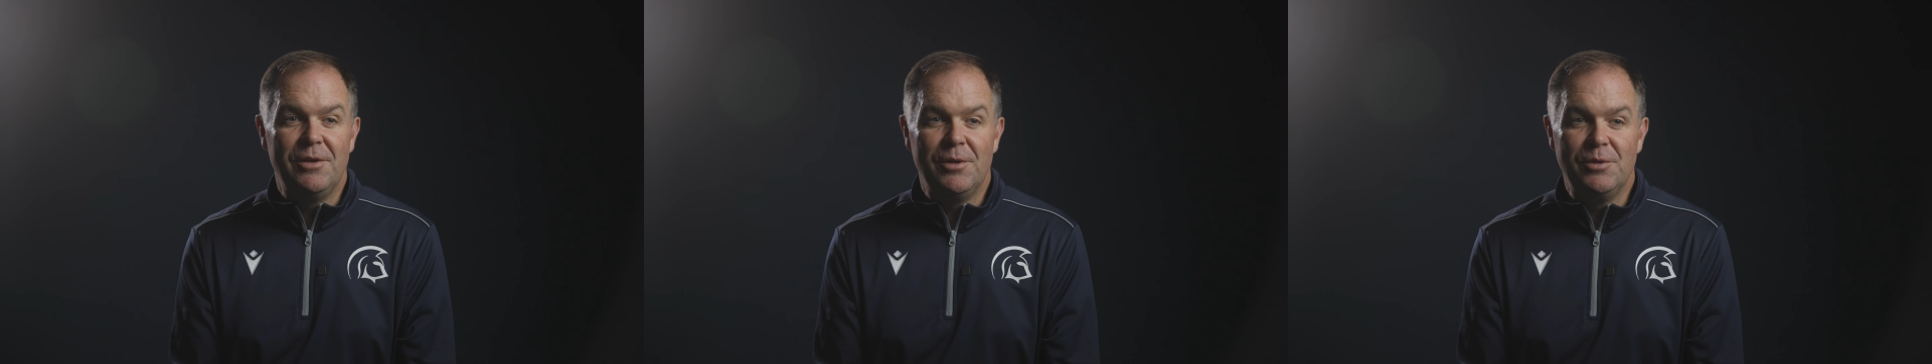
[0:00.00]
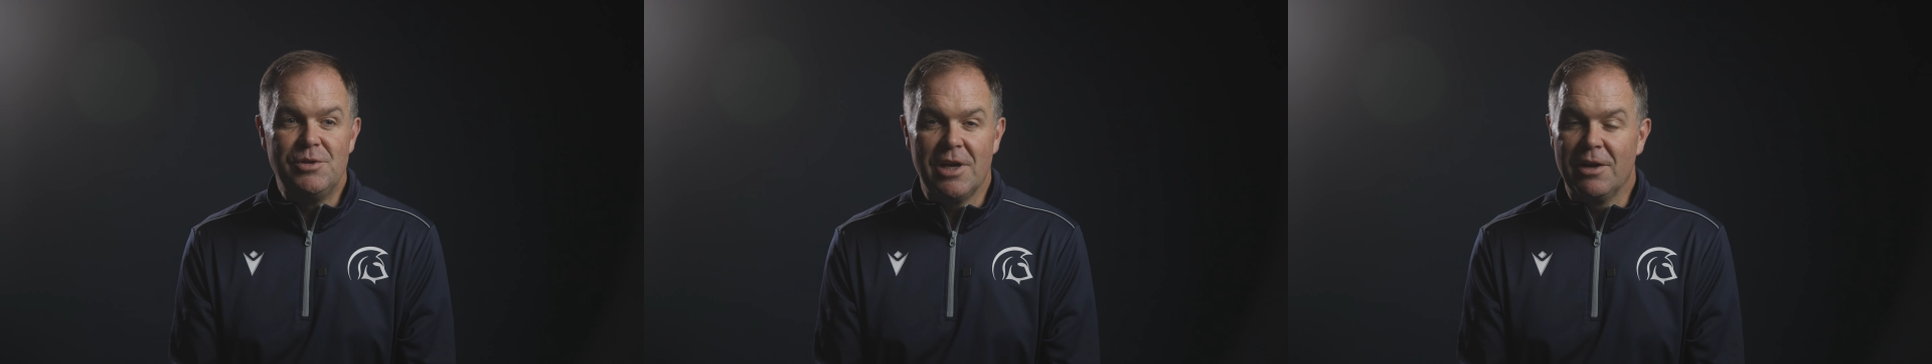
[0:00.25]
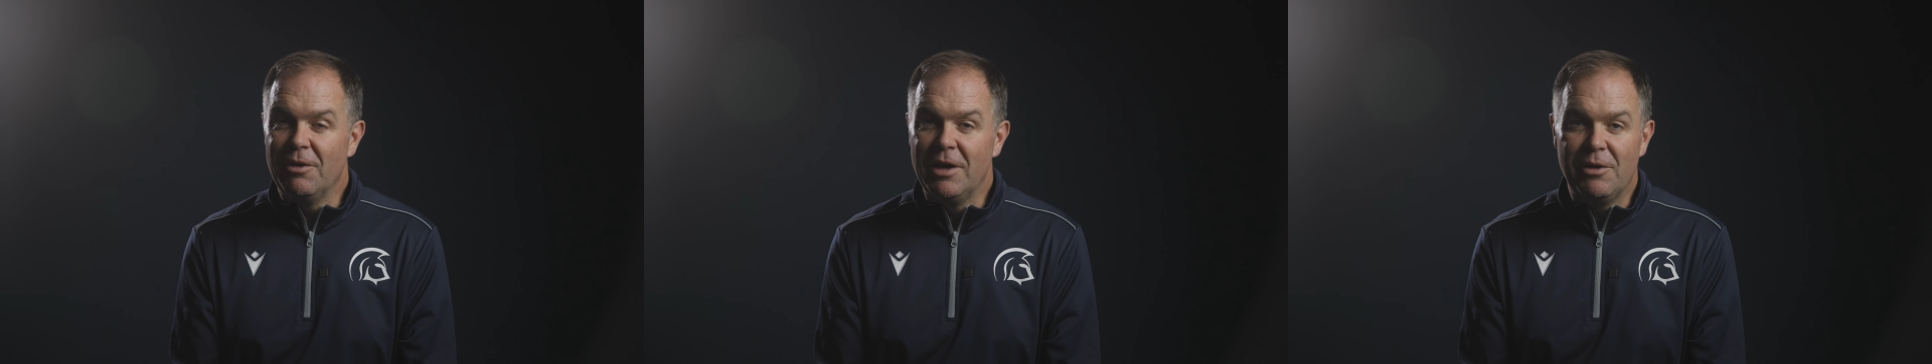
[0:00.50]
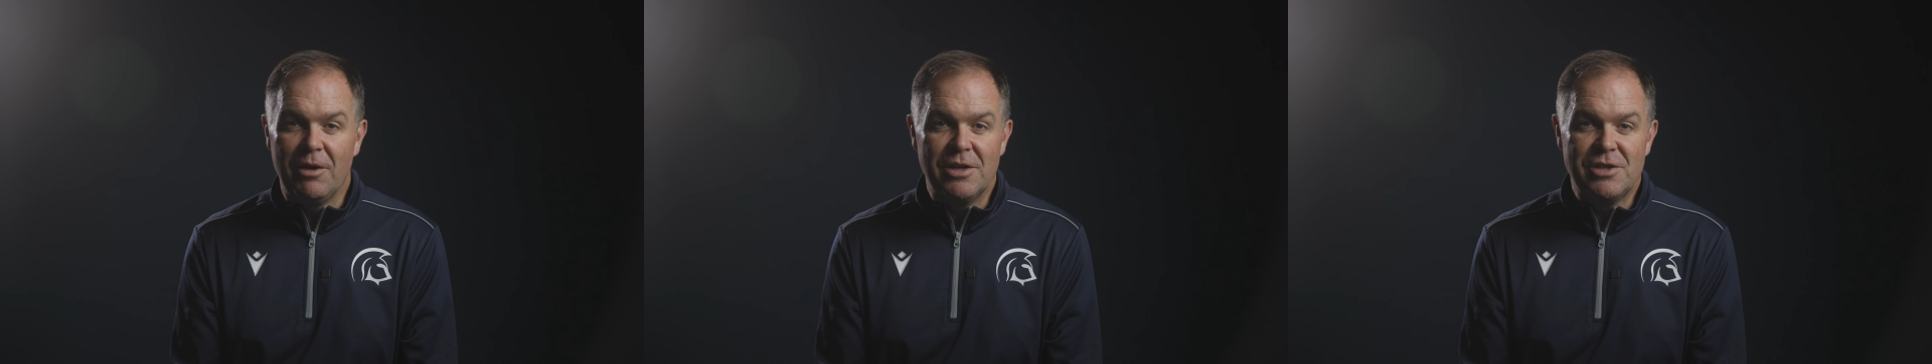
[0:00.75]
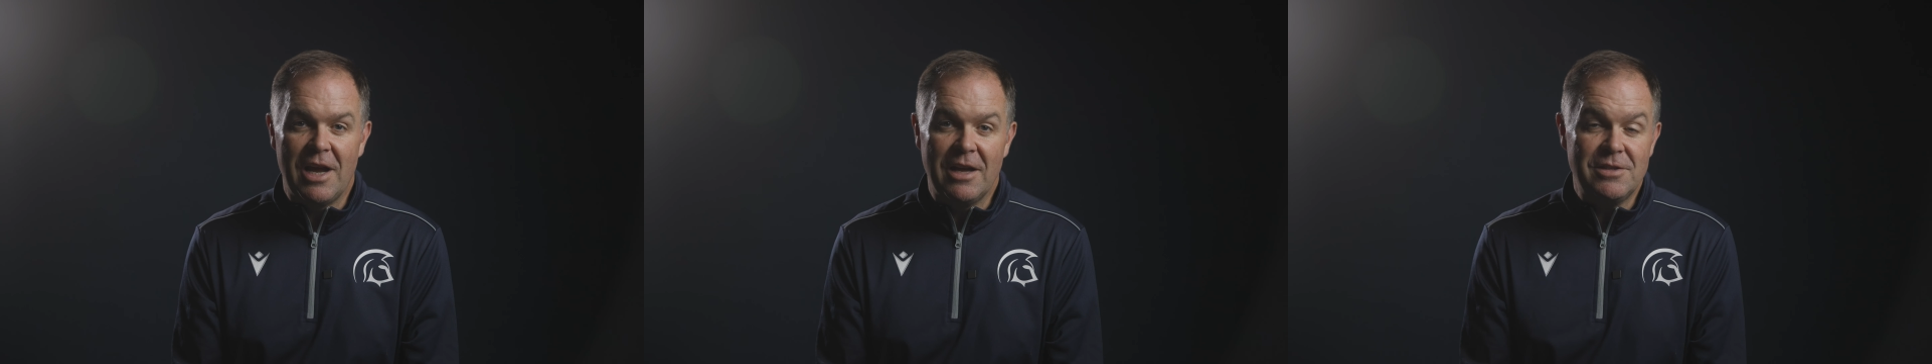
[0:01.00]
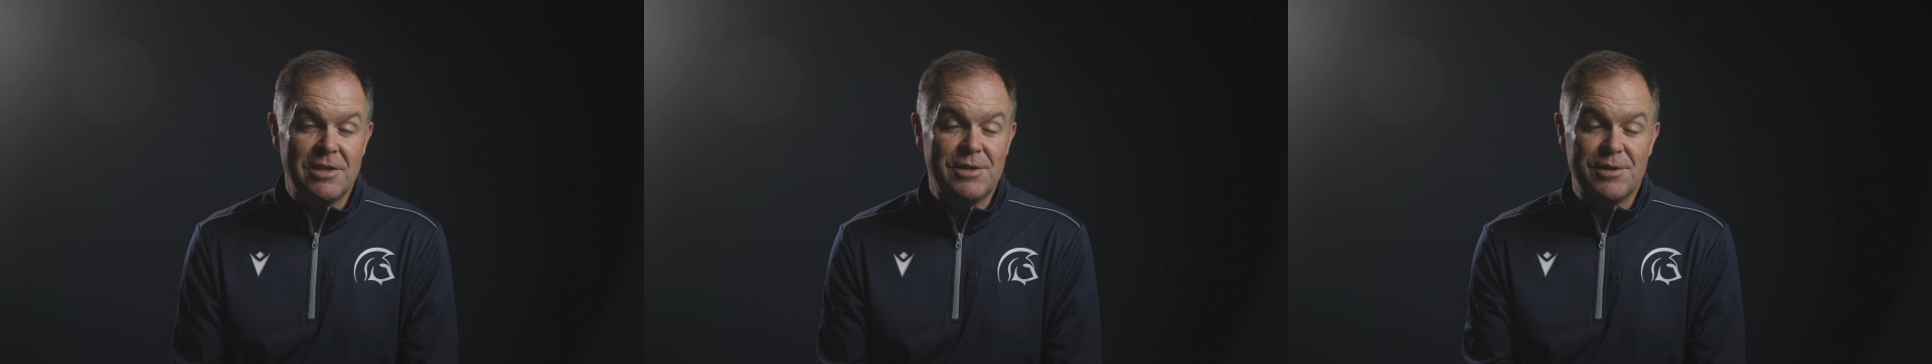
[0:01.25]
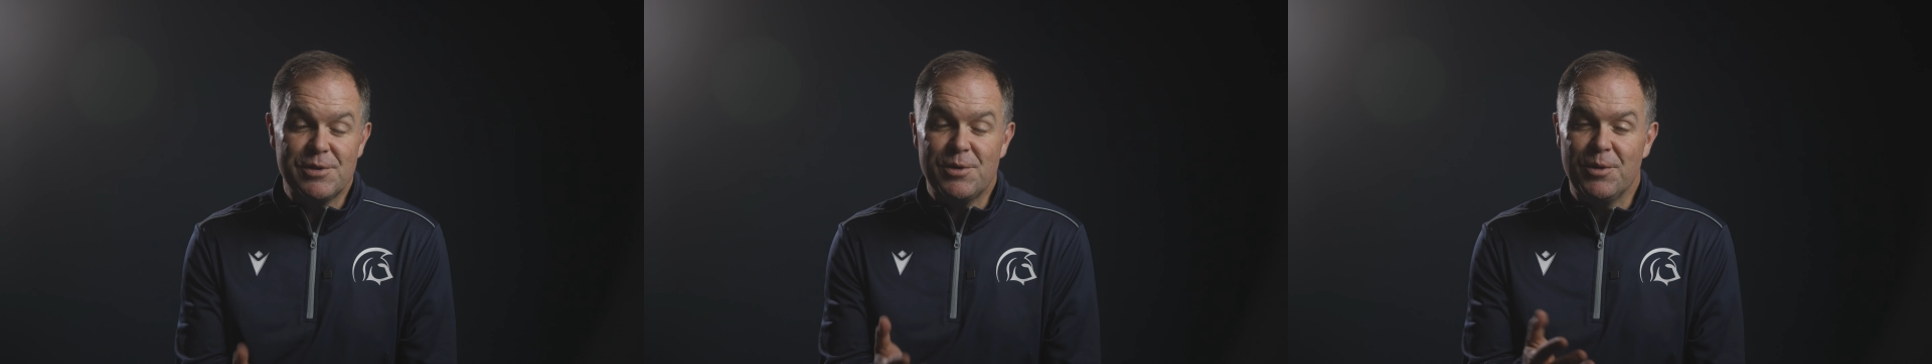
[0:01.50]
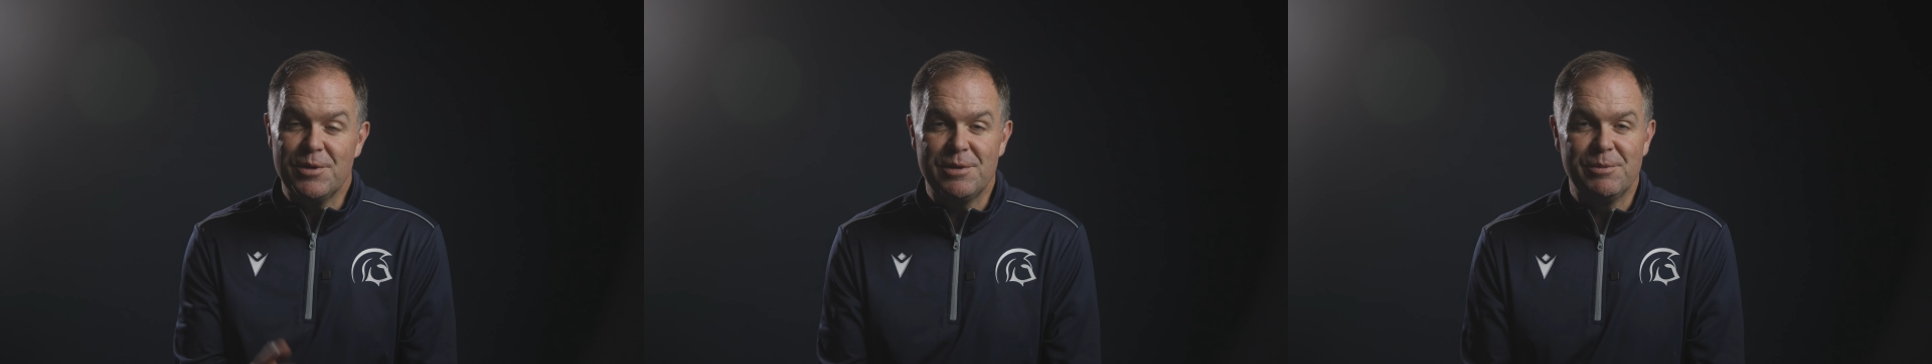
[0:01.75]
you generate great chances and
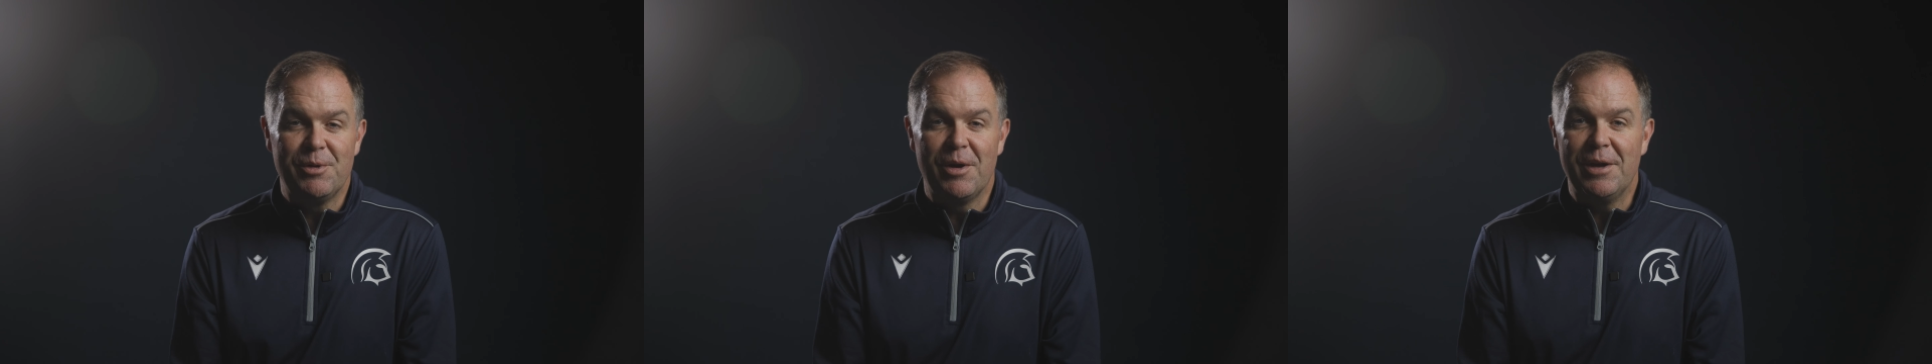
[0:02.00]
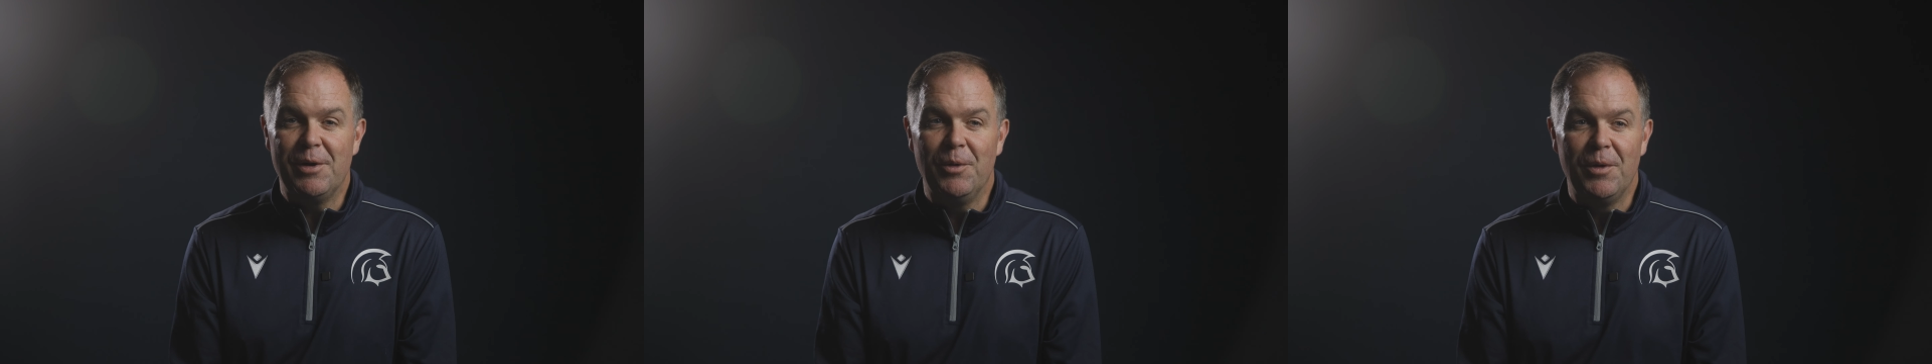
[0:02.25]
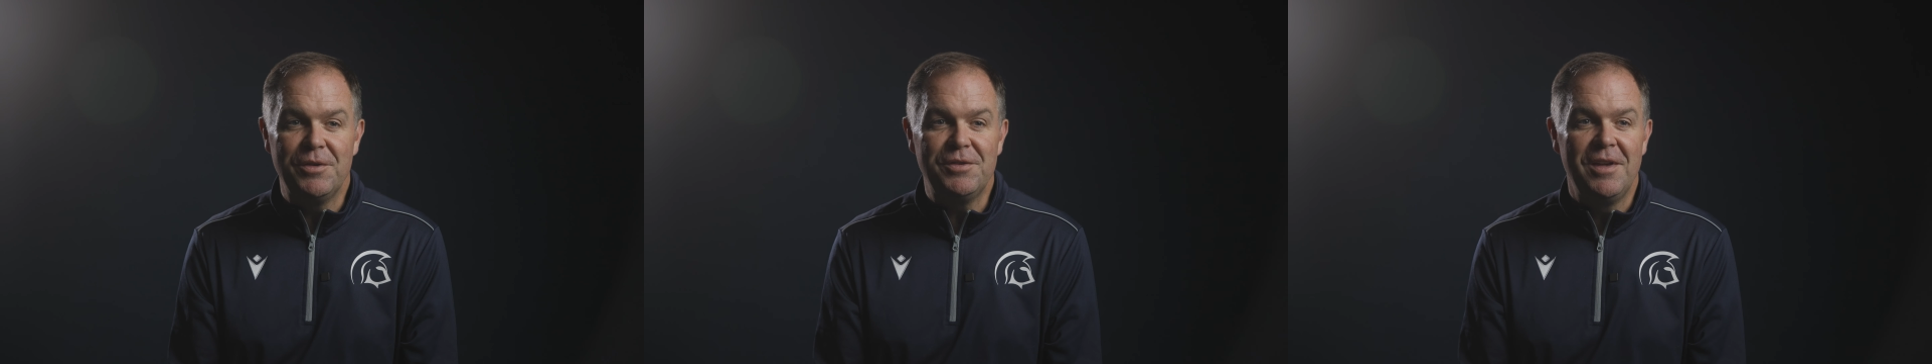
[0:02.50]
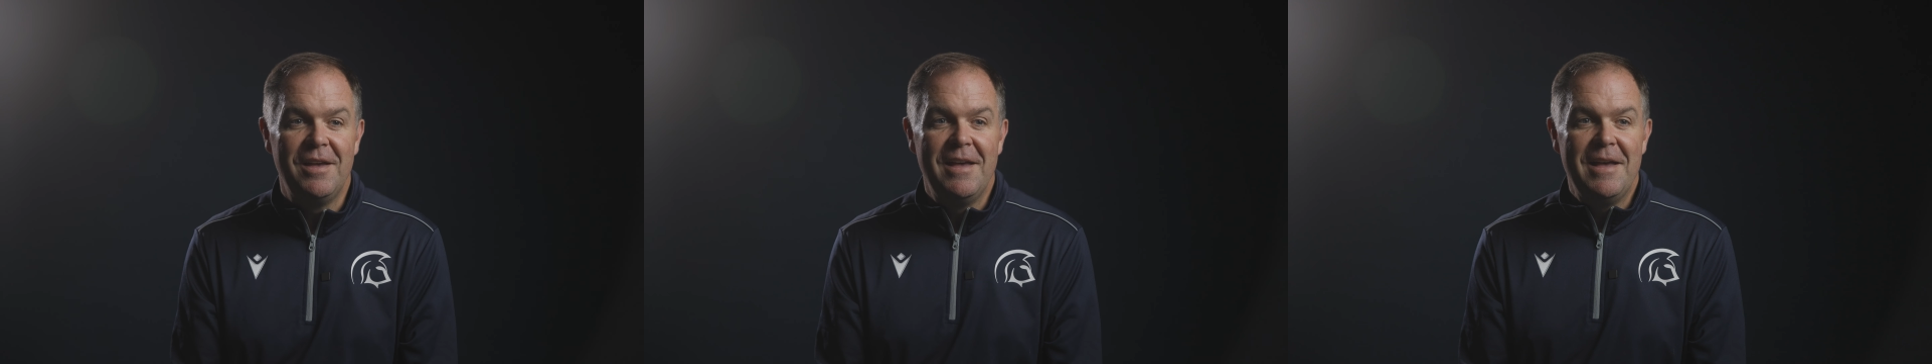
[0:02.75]
score some great goals